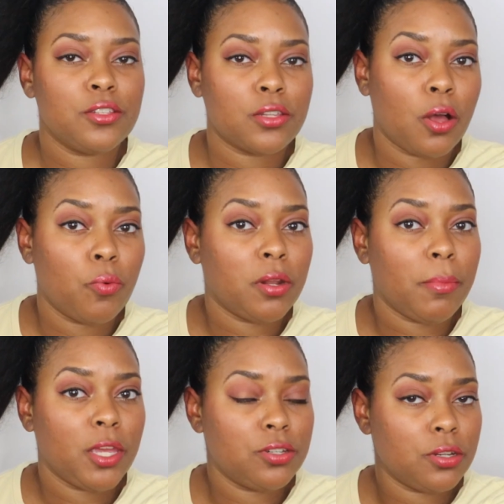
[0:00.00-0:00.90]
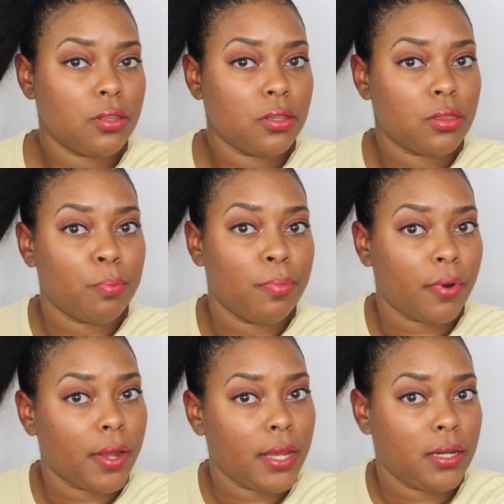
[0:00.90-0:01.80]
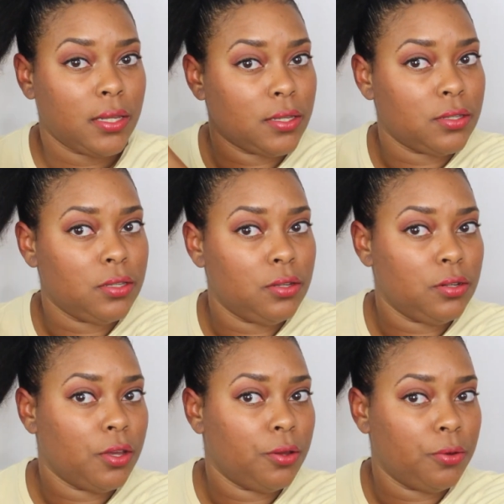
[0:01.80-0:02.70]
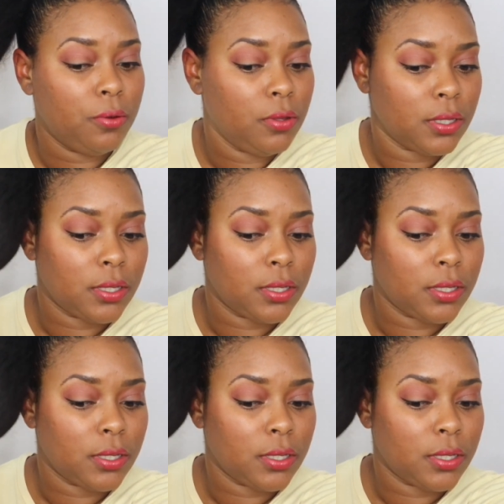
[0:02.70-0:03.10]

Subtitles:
So I want to make sure that the braid is, you know,